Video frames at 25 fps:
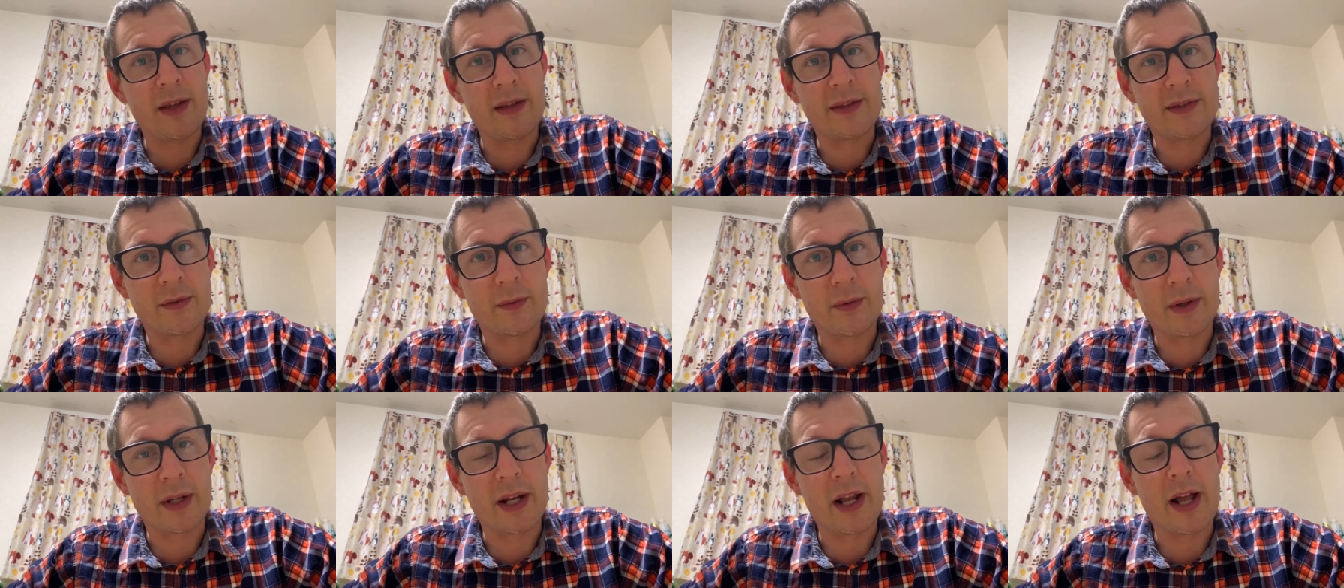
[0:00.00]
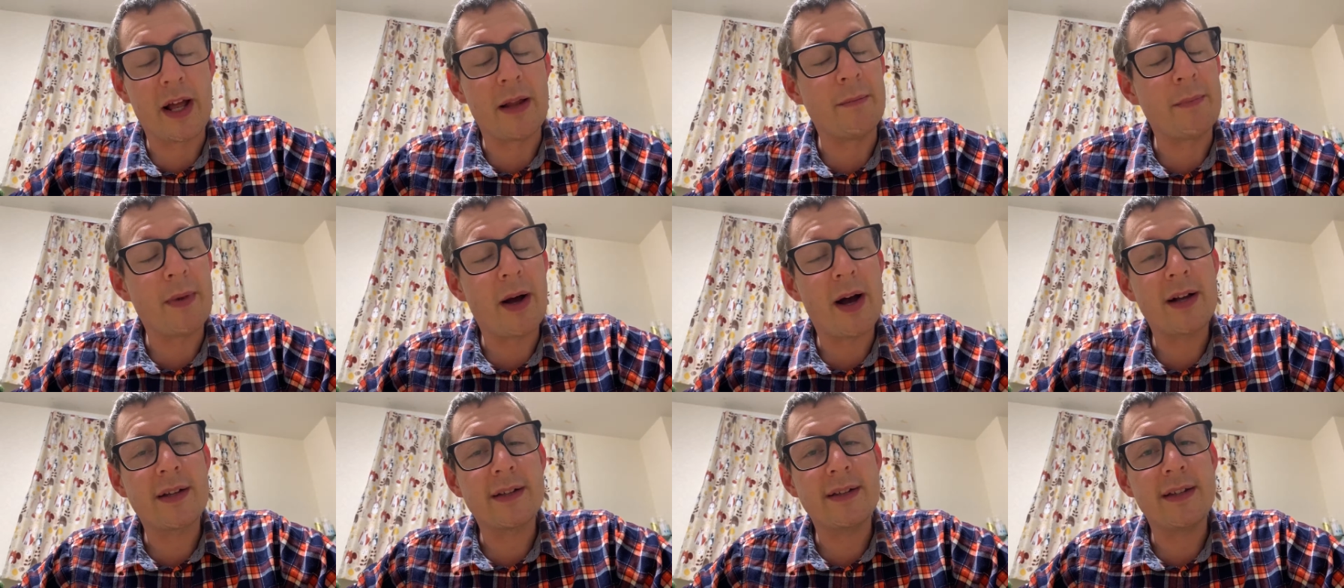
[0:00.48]
So we're gonna
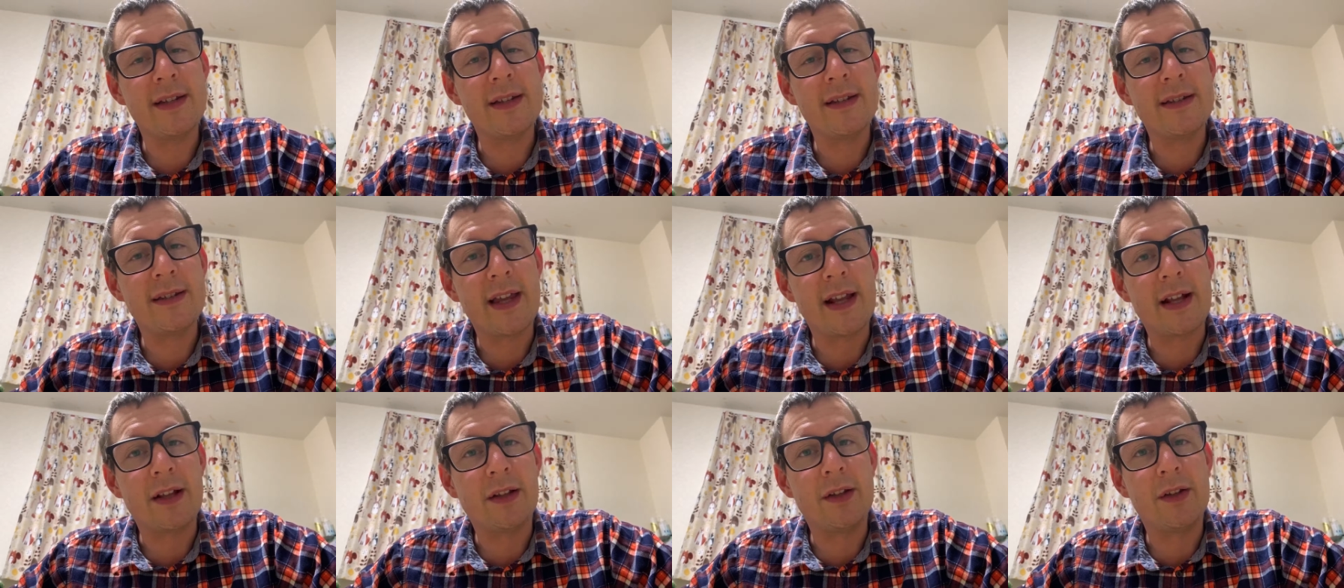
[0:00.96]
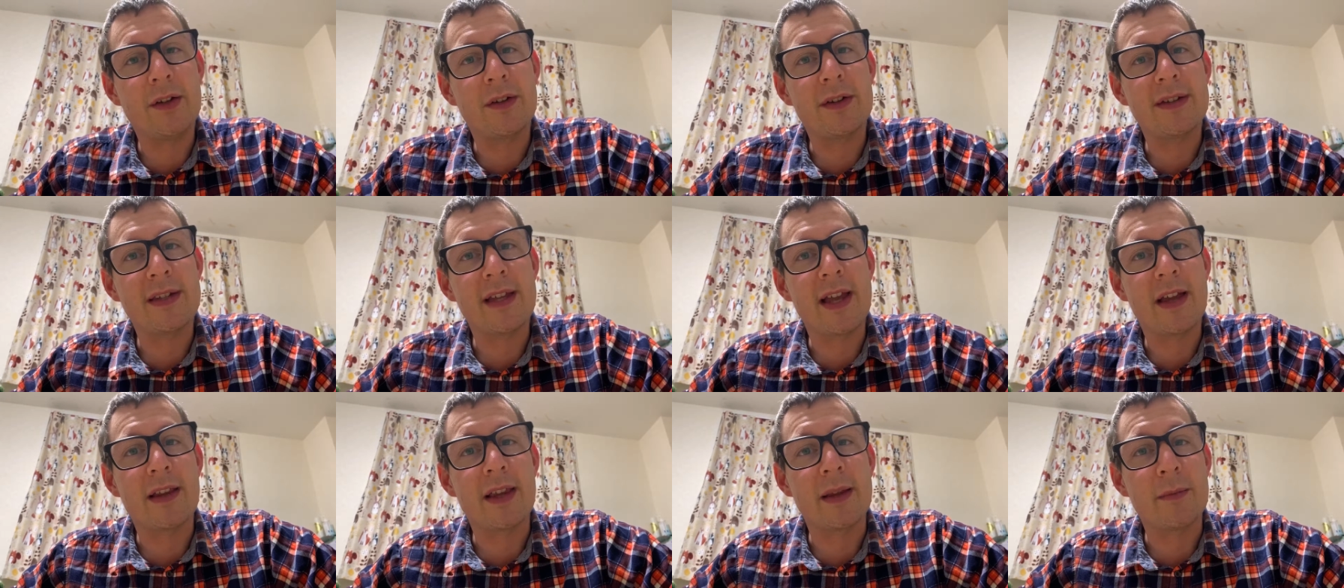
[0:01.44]
unbox these, take a look,
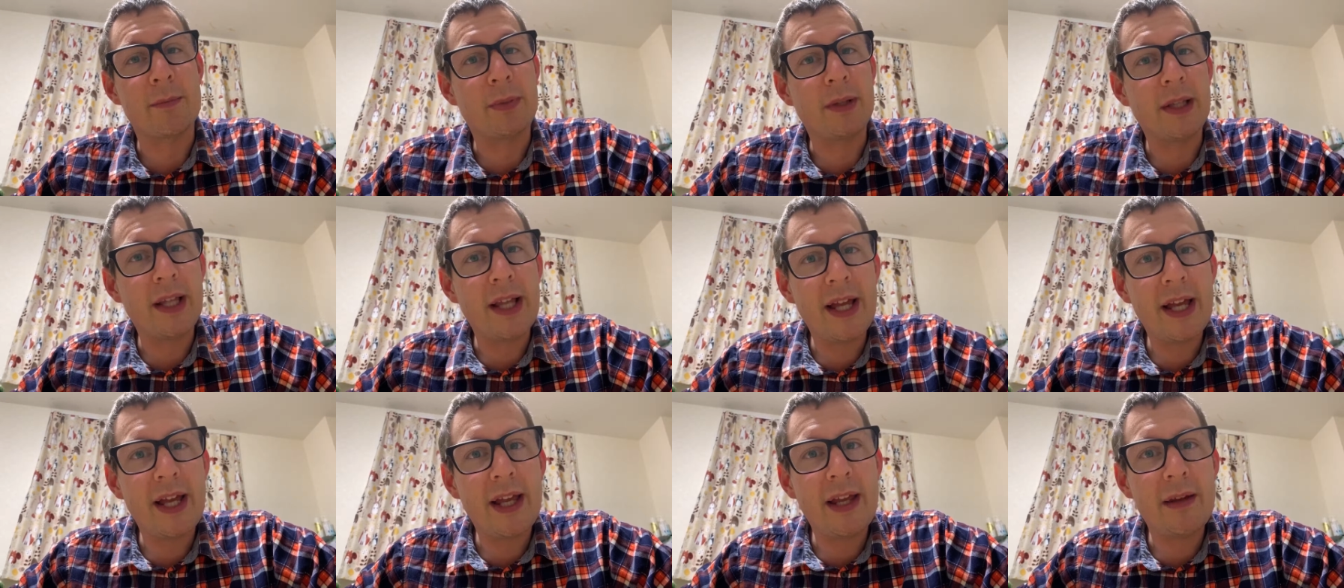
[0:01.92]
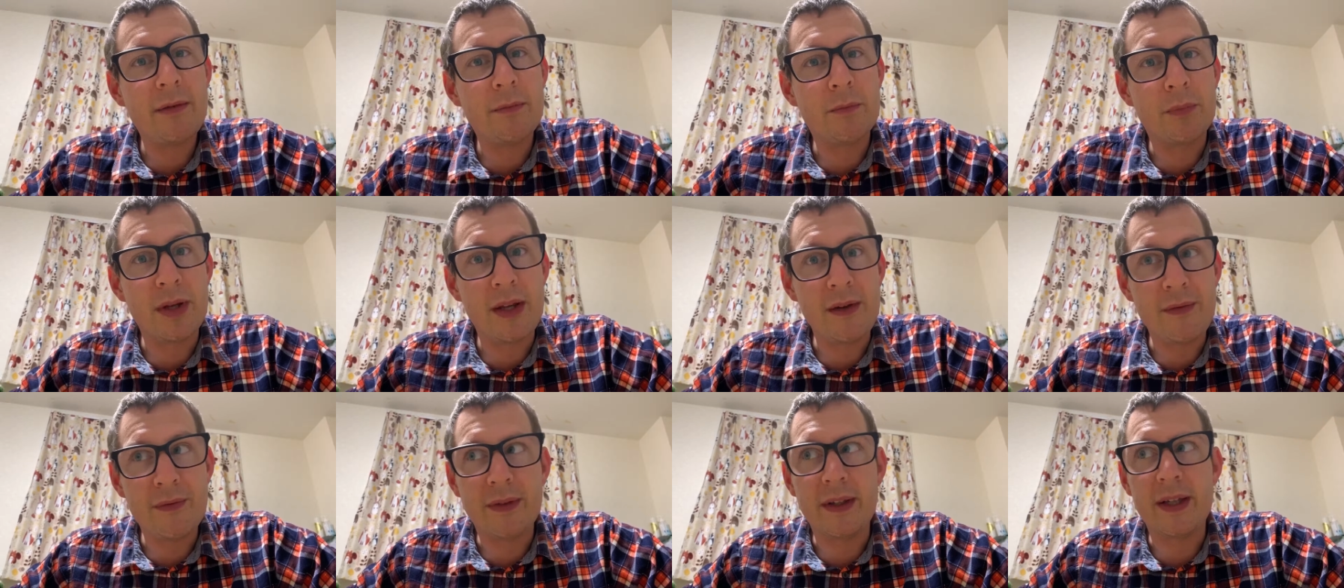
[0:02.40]
see how they play
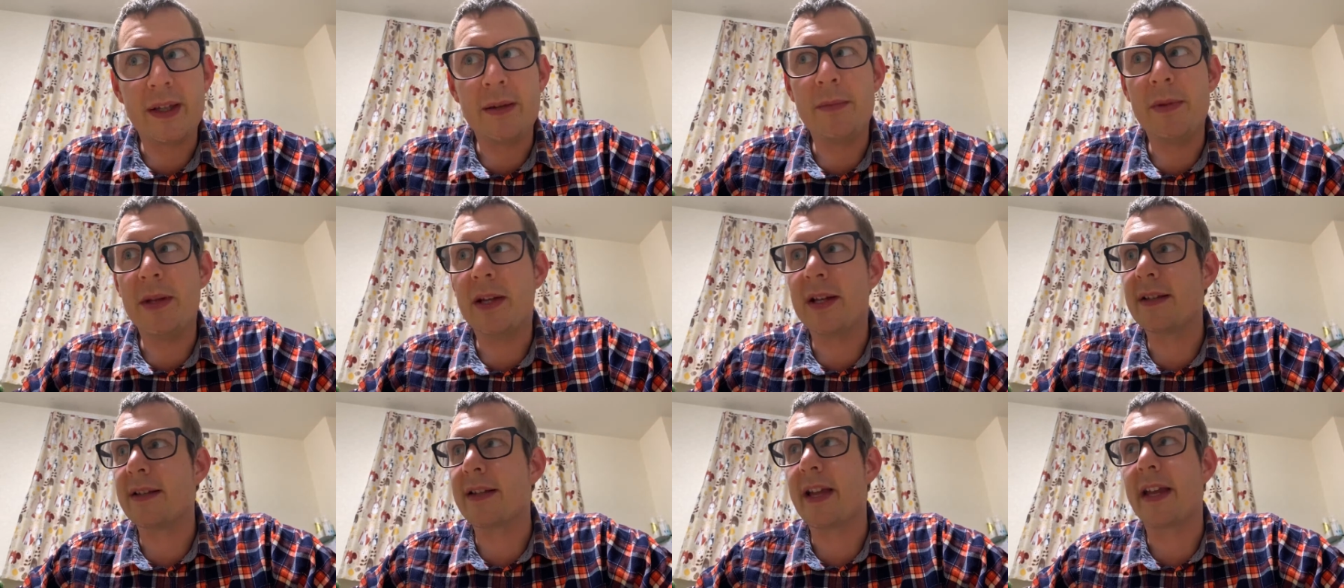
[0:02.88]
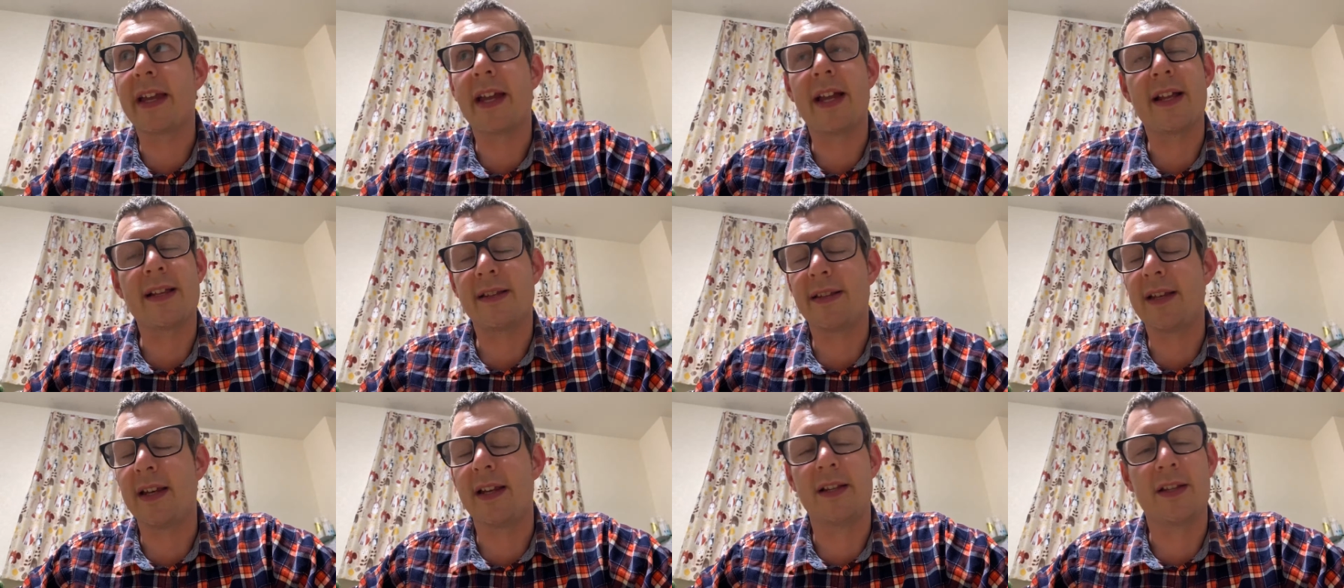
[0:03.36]
briefly because I can't
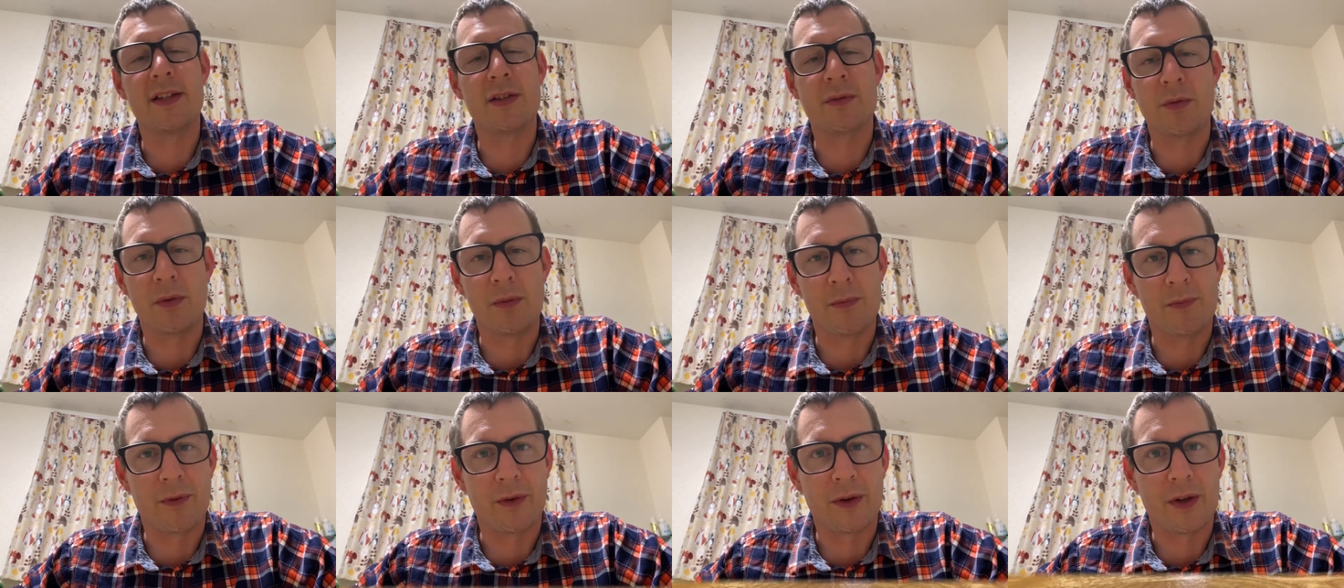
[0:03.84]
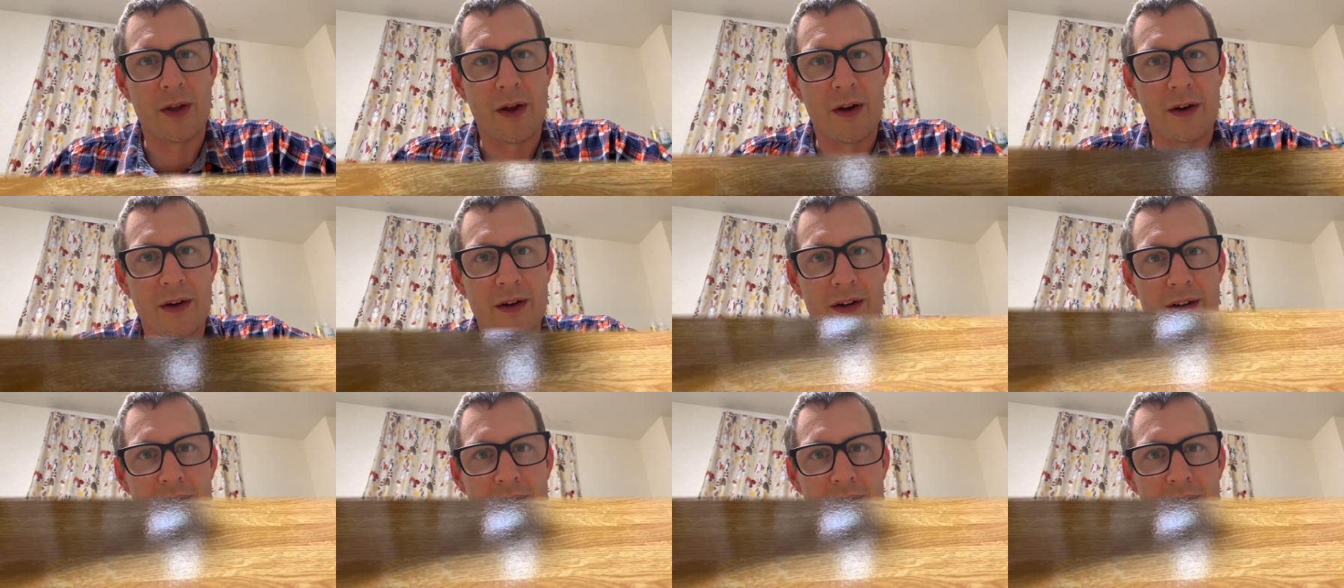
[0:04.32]
stay in this room for long.